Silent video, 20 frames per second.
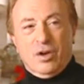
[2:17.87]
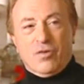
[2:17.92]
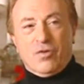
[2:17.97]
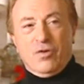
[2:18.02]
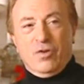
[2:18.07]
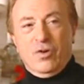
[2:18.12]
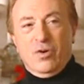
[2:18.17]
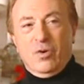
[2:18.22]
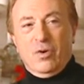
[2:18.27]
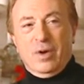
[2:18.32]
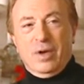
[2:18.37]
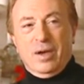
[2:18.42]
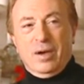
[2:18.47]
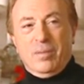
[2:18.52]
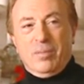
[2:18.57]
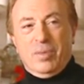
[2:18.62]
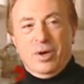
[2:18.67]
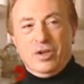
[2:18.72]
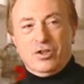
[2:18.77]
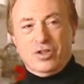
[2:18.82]
crew
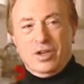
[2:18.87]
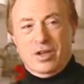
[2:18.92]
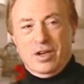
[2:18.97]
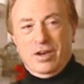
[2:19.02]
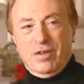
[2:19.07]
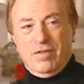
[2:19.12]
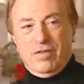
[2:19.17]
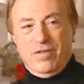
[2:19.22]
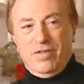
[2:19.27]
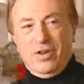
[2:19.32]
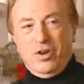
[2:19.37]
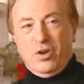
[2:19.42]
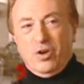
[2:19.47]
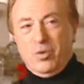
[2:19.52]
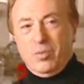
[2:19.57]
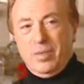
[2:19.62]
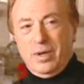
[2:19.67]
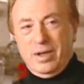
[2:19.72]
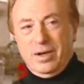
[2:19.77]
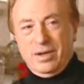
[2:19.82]
and a budget and film